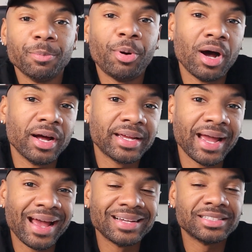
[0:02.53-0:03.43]
Your
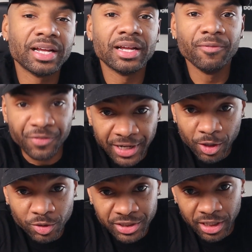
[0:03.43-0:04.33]
Podcast
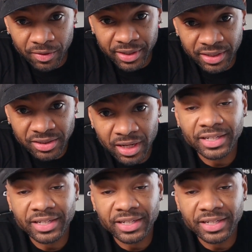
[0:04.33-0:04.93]
video series.